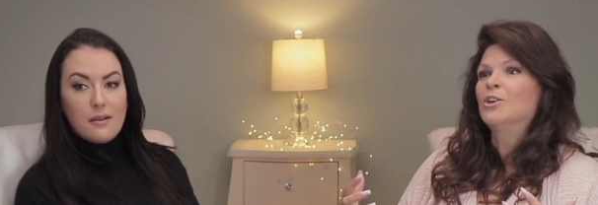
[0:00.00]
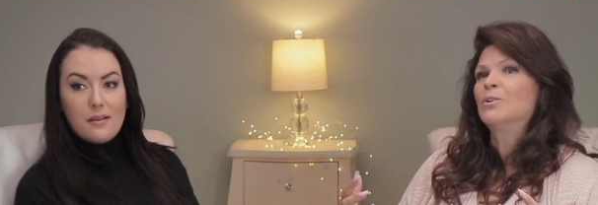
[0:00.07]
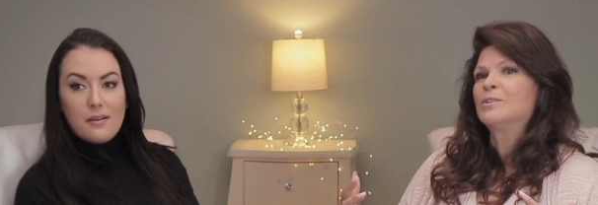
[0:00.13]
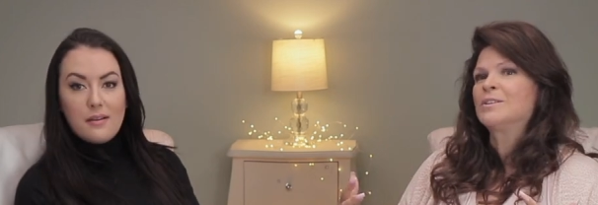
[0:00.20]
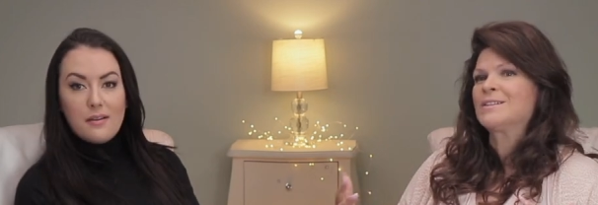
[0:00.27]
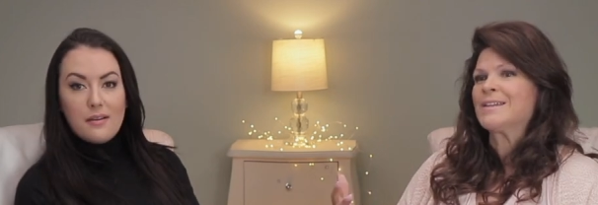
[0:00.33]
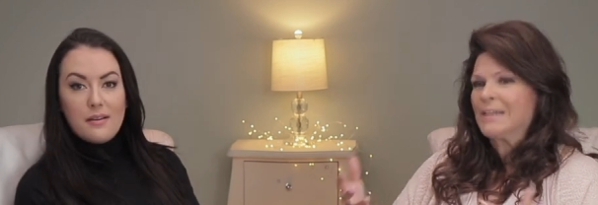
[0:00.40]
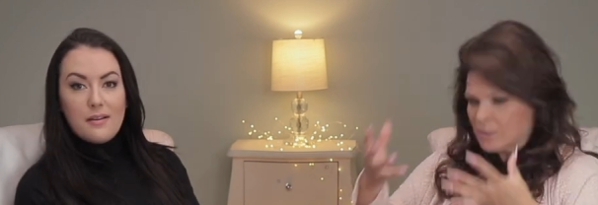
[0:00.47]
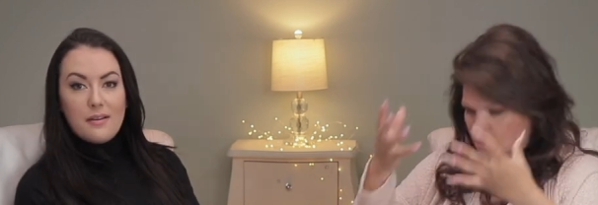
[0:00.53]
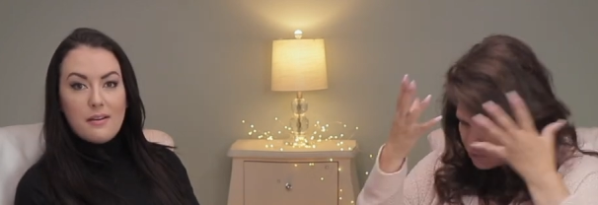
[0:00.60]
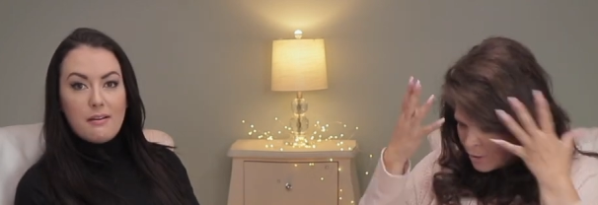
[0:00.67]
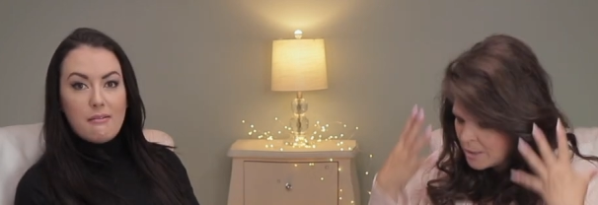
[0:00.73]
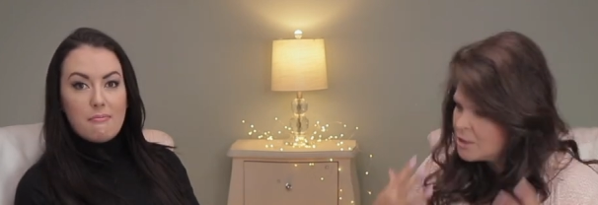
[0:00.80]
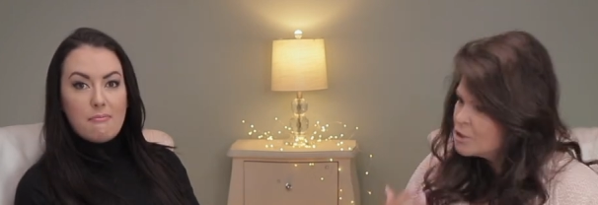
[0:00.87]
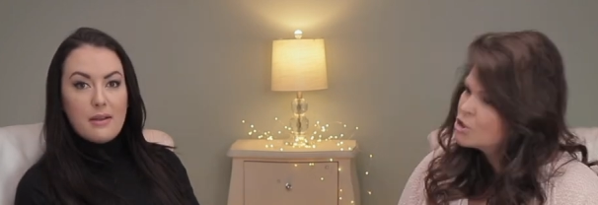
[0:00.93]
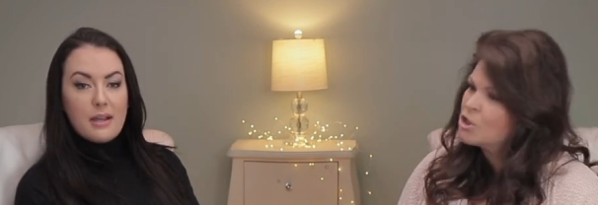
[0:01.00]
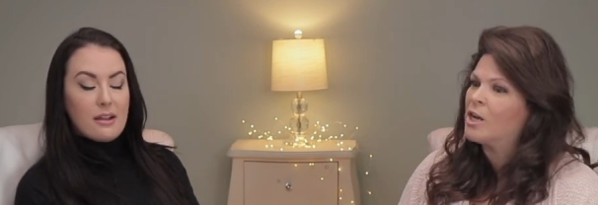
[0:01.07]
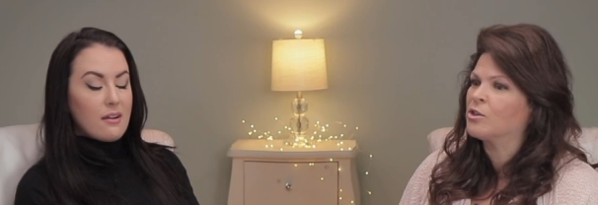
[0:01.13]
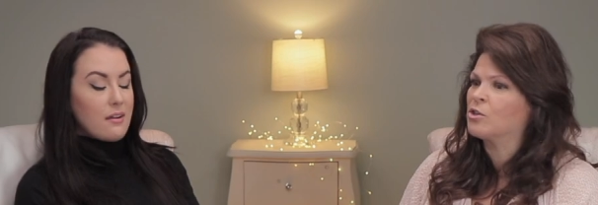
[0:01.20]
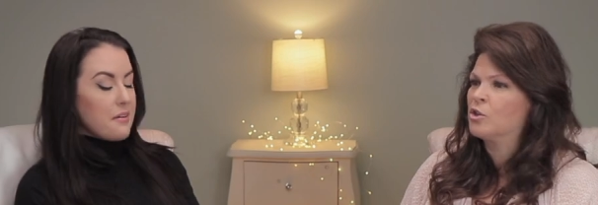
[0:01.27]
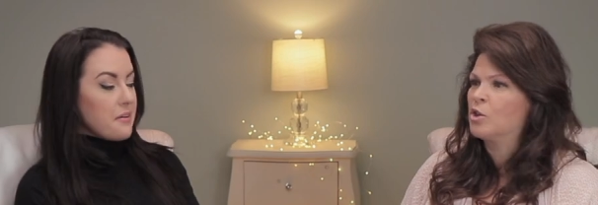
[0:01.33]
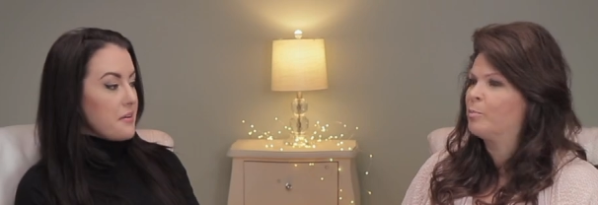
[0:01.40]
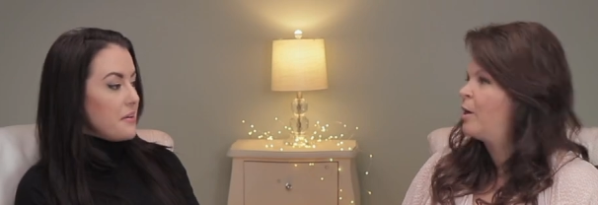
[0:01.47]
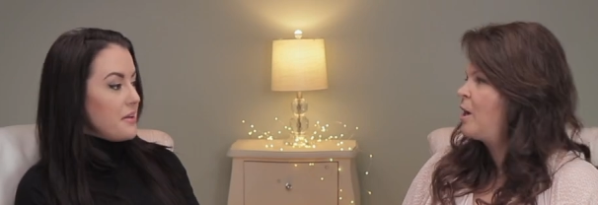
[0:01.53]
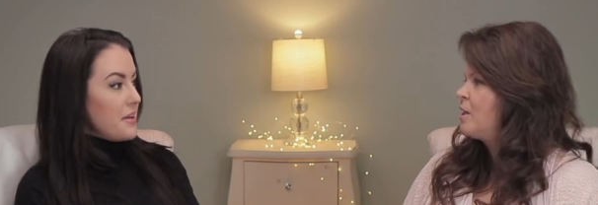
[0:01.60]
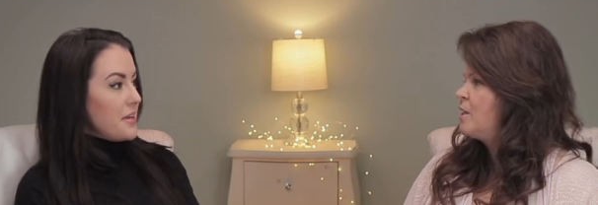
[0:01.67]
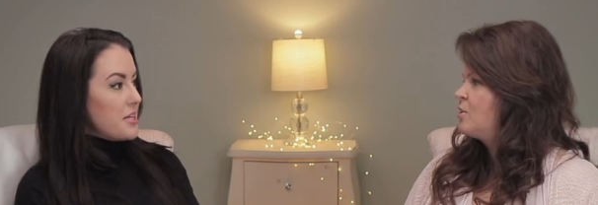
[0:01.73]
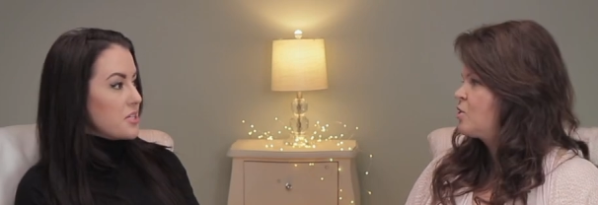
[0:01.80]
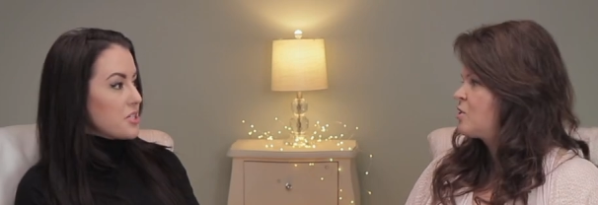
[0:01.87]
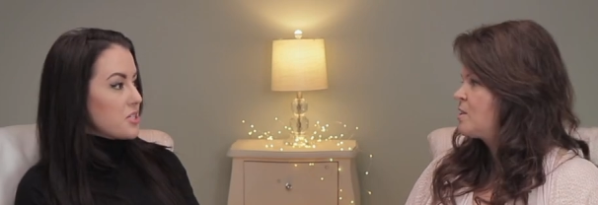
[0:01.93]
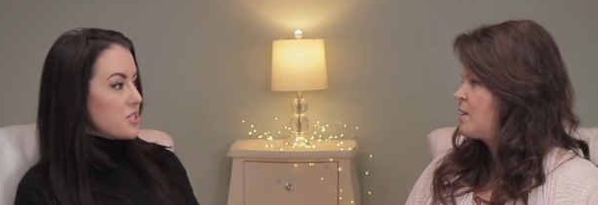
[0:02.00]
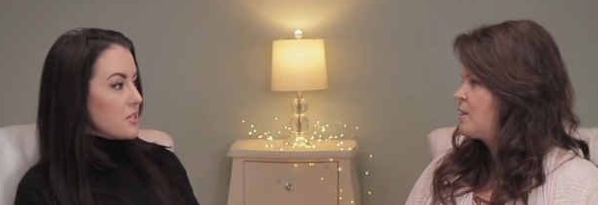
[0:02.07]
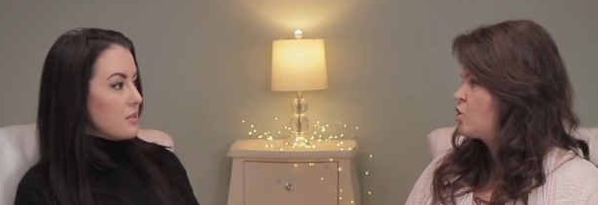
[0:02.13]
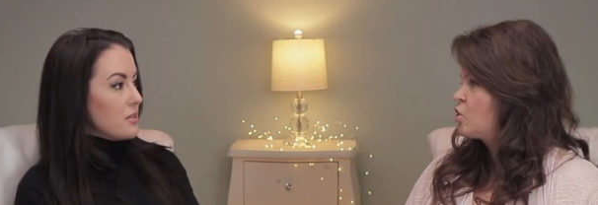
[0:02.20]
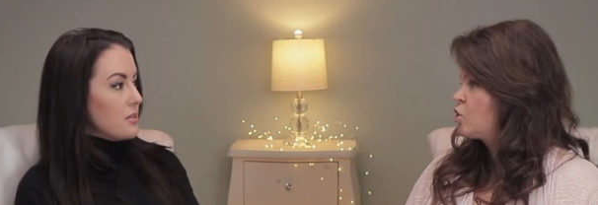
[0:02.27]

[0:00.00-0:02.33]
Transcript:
Speaker 1: you know, it's like adrenaline oh shot through gosh. your body. you just like